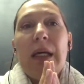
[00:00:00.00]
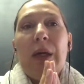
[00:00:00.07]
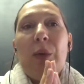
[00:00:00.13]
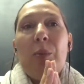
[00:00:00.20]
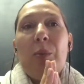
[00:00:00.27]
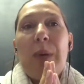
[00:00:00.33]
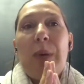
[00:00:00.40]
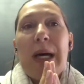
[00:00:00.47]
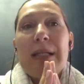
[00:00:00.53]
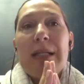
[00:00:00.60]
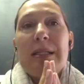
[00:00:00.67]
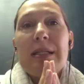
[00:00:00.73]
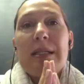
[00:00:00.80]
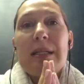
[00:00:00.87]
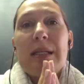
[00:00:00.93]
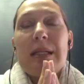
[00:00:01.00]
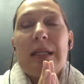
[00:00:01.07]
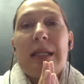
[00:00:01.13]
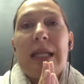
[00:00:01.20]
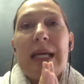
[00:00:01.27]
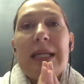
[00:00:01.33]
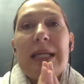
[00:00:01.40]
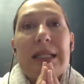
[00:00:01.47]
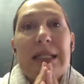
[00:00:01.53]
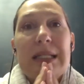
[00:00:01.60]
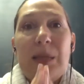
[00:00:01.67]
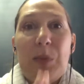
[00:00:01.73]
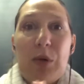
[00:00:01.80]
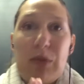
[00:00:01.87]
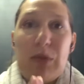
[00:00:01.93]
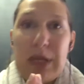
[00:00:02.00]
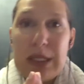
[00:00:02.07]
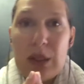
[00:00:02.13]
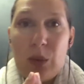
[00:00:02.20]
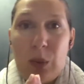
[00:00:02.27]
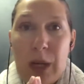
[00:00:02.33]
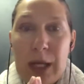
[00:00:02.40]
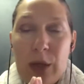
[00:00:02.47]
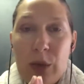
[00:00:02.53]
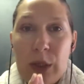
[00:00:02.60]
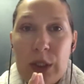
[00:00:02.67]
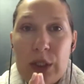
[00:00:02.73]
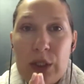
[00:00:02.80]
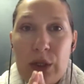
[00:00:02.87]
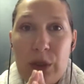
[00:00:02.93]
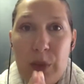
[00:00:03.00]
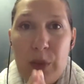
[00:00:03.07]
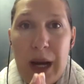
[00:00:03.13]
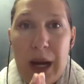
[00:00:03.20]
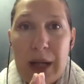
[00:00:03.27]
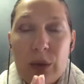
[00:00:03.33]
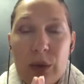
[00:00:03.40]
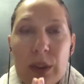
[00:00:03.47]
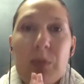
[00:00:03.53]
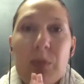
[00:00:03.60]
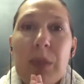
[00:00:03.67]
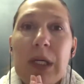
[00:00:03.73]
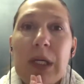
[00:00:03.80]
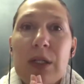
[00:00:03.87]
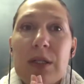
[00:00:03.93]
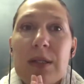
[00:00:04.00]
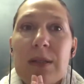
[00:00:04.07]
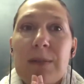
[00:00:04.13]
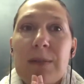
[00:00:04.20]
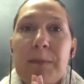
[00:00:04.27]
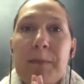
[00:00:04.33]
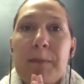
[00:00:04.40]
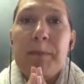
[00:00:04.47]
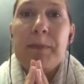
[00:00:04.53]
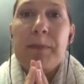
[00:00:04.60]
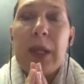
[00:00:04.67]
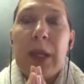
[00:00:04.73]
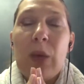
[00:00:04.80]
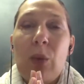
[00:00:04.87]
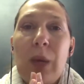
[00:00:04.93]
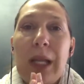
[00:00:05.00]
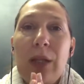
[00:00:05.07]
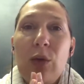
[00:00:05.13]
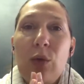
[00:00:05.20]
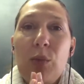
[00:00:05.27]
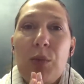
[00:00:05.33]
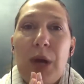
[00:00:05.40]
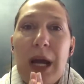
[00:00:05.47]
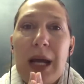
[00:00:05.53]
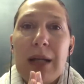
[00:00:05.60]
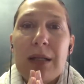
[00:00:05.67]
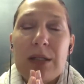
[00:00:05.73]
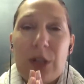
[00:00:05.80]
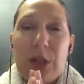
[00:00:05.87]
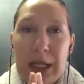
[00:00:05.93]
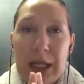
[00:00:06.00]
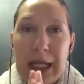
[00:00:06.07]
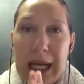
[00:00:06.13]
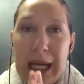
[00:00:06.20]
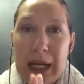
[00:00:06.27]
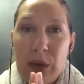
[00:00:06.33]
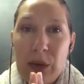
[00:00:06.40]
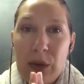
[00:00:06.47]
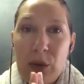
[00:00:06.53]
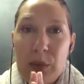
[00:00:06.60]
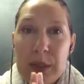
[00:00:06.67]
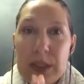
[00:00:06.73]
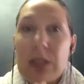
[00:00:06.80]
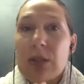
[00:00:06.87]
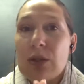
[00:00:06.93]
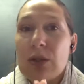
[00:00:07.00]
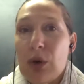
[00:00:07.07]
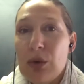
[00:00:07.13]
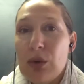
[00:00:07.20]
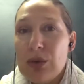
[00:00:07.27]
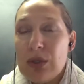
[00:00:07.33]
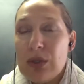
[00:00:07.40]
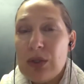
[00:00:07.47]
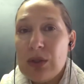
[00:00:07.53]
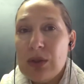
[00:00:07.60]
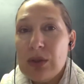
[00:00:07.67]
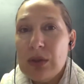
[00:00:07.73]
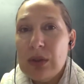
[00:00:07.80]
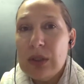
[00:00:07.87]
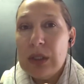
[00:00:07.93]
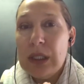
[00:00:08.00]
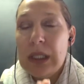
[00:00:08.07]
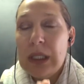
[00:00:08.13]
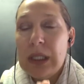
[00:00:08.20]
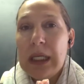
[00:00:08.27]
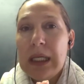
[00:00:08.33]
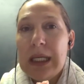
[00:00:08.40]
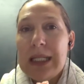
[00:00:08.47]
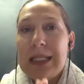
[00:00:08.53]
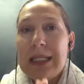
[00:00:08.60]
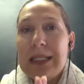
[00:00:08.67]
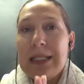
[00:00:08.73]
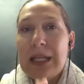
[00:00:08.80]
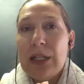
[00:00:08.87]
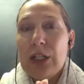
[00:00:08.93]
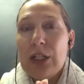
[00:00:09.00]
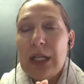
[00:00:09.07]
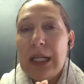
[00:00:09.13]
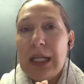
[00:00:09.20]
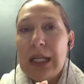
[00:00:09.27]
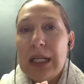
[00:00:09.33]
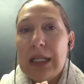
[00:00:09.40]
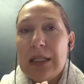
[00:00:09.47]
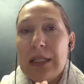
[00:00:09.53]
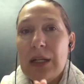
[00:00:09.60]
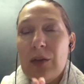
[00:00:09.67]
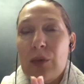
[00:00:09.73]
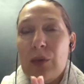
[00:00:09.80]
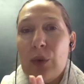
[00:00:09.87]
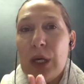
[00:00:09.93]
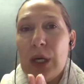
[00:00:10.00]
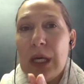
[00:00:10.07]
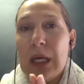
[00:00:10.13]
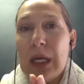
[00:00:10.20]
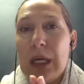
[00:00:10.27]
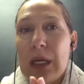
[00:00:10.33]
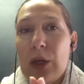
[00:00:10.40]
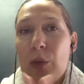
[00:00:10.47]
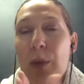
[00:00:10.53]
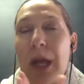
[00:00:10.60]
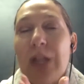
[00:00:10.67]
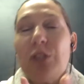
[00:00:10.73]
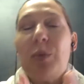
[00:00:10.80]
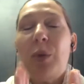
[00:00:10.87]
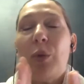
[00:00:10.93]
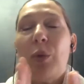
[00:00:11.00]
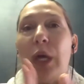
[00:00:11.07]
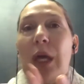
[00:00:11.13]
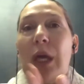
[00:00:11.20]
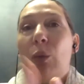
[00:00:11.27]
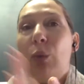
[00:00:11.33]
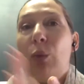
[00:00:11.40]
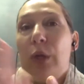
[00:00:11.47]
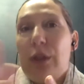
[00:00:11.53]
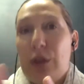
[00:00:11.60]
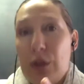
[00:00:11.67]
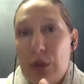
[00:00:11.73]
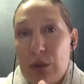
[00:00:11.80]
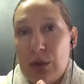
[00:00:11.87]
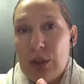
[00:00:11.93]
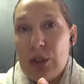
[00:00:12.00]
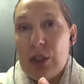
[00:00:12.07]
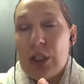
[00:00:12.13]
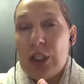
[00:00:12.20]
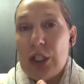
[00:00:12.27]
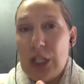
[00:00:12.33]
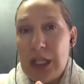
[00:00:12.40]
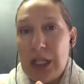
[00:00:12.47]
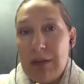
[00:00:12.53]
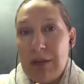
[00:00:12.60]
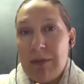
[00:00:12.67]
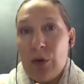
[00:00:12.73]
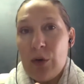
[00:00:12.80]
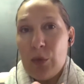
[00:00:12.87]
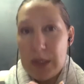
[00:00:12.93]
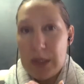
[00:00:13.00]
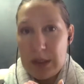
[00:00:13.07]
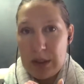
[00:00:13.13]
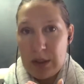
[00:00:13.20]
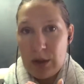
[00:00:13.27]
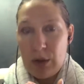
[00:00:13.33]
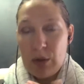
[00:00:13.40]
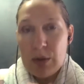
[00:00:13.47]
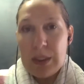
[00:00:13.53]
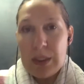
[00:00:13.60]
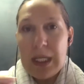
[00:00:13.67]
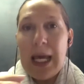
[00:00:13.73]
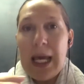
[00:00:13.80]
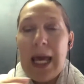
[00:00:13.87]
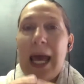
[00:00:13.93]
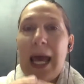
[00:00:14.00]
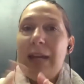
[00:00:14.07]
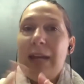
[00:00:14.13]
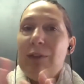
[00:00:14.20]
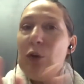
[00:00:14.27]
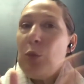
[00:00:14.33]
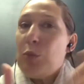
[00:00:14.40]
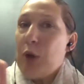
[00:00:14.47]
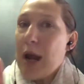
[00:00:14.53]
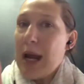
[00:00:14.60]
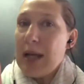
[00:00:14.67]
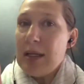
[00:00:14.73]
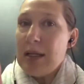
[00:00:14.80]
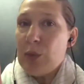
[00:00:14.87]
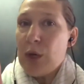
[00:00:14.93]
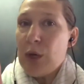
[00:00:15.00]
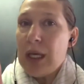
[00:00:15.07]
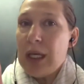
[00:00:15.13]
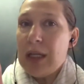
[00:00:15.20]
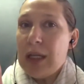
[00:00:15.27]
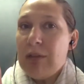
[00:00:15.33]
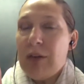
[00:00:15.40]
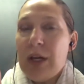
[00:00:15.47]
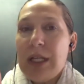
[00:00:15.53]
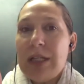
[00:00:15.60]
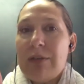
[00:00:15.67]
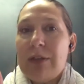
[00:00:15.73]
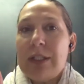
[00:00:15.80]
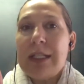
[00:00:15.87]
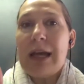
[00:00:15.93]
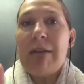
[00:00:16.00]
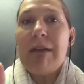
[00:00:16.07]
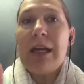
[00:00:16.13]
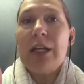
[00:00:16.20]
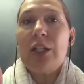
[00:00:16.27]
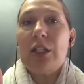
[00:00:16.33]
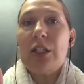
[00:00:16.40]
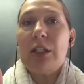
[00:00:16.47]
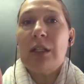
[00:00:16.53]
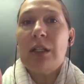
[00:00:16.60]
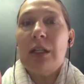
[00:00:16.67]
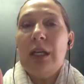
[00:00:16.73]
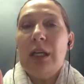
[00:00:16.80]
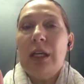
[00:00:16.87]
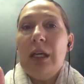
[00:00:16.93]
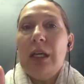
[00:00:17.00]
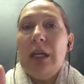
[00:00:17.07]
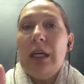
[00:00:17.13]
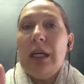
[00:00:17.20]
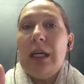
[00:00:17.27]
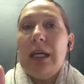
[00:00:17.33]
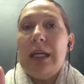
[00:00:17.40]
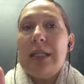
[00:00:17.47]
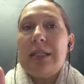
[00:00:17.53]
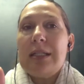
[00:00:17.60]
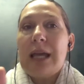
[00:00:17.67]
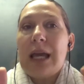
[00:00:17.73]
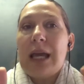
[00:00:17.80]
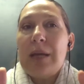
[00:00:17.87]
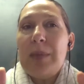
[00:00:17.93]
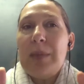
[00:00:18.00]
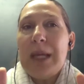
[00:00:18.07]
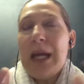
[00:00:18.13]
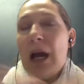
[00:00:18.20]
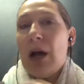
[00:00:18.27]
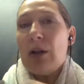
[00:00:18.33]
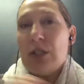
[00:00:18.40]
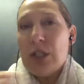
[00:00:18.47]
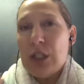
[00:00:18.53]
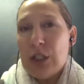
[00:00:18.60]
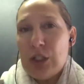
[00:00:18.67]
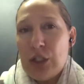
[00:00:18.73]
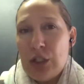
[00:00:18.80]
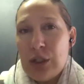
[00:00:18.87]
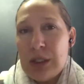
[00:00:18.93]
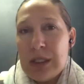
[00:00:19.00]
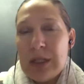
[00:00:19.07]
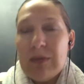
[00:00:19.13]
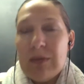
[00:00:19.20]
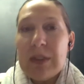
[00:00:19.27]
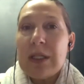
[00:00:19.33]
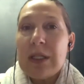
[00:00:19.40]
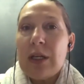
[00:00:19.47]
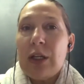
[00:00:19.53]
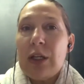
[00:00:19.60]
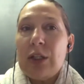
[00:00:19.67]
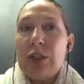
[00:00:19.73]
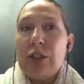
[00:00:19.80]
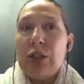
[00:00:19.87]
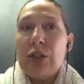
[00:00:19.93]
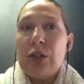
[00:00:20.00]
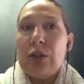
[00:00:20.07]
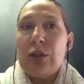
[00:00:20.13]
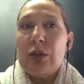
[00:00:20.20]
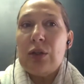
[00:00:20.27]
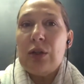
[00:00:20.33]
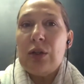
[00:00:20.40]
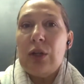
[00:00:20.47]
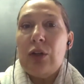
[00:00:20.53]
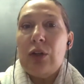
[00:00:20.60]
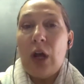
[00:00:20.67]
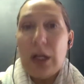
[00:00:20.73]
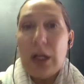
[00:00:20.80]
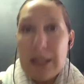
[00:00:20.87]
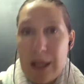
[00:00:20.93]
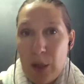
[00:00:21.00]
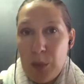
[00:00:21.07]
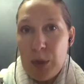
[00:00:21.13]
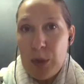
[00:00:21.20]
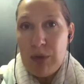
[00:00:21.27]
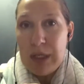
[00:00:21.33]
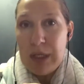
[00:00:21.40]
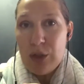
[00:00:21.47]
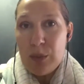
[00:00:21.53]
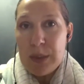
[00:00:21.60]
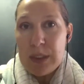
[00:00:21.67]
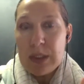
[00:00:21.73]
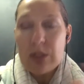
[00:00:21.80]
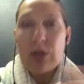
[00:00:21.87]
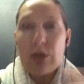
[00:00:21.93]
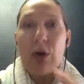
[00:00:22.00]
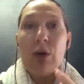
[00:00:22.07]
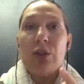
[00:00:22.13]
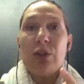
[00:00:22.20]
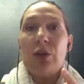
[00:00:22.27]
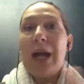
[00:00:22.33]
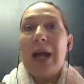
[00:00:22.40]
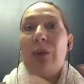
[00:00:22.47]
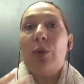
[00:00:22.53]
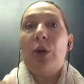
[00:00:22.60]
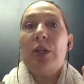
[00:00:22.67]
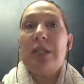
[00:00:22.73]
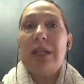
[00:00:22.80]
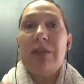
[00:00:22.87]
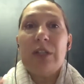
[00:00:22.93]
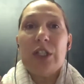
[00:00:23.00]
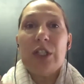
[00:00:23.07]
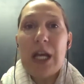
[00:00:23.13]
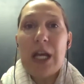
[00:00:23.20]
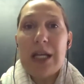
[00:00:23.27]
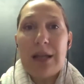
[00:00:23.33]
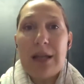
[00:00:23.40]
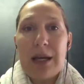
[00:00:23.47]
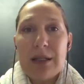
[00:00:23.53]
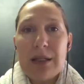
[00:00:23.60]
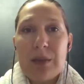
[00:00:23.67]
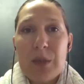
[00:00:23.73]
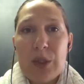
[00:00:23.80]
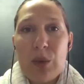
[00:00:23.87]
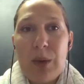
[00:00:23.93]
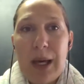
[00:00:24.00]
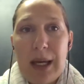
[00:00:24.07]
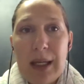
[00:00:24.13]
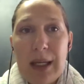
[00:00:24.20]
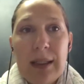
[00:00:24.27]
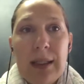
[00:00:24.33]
But there's a deeper reason why you want to do a brand audit, because when your brand is not aligned with your business goals, it's essentially, instead of working, your brand should be working with you to achieve your business goals. And if your brand is working in a very different direction, it's going to be counterintuitive. It's going to not help you reach your business goals, or at worst, even chase customers away.